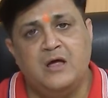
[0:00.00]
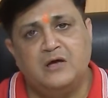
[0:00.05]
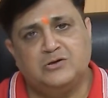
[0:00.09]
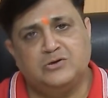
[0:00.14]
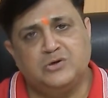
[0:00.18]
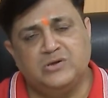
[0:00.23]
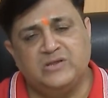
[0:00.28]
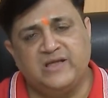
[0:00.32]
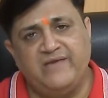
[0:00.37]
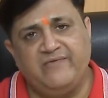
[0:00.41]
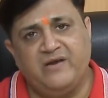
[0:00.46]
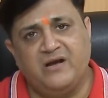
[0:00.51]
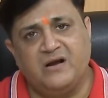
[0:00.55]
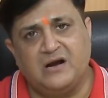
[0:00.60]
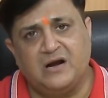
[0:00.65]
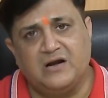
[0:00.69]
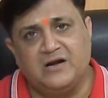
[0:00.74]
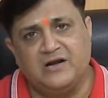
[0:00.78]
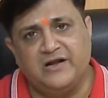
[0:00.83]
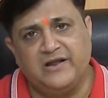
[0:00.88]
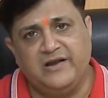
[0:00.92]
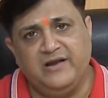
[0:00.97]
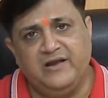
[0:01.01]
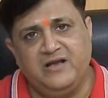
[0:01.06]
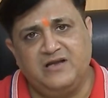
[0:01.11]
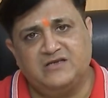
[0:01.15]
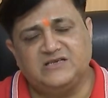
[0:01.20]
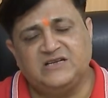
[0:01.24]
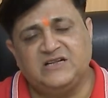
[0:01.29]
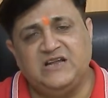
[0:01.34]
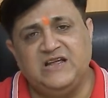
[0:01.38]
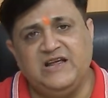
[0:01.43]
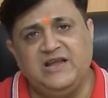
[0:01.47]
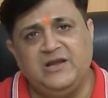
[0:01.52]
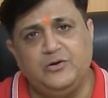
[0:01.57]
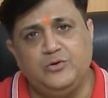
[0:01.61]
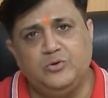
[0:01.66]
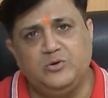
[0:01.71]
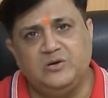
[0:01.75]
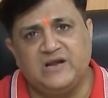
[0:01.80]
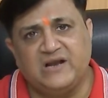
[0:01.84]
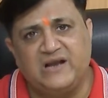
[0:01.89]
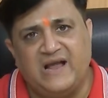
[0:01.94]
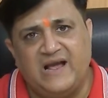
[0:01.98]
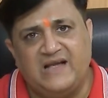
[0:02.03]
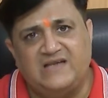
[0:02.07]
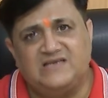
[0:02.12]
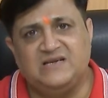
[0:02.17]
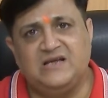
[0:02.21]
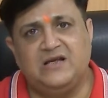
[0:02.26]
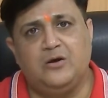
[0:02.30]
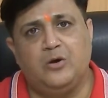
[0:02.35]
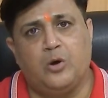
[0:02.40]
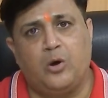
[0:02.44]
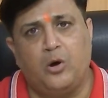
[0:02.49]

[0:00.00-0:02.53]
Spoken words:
So they were continuously utilizing,